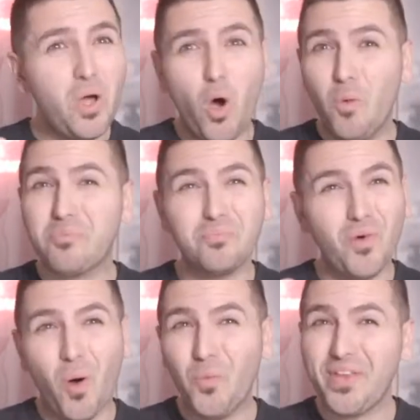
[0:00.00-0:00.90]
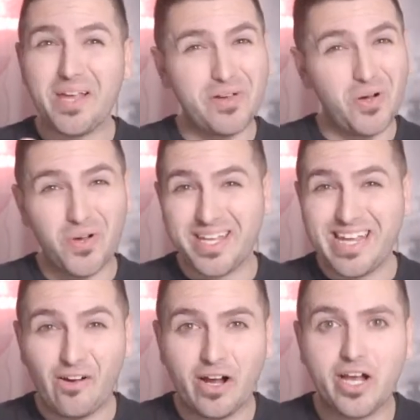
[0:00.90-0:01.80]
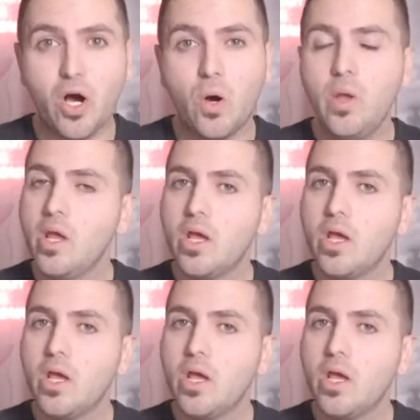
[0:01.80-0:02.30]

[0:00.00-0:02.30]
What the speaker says: only about a year ago,